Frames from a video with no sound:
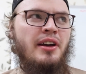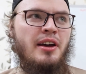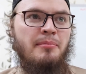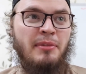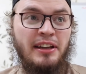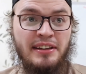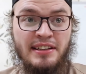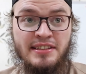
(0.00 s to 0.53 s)

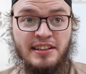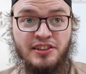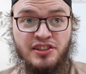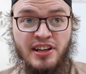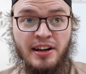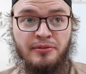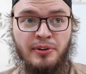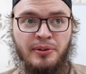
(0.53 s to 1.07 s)
But this in
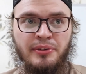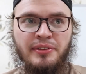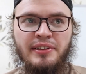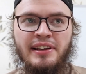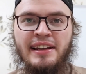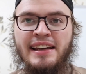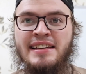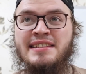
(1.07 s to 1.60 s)
general,
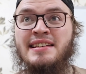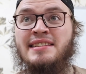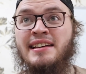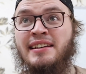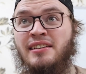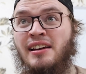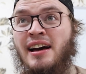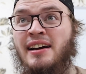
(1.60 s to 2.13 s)
like he says,
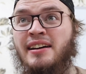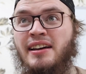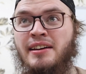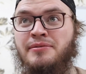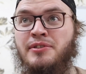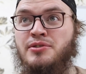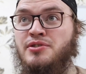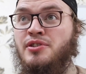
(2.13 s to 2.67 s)
itlaq, if
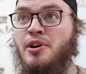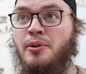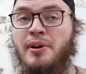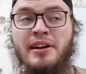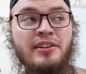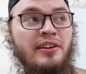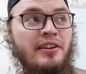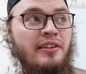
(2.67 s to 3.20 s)
there's no
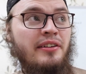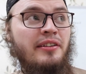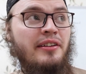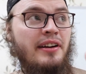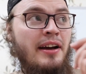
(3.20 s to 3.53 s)
other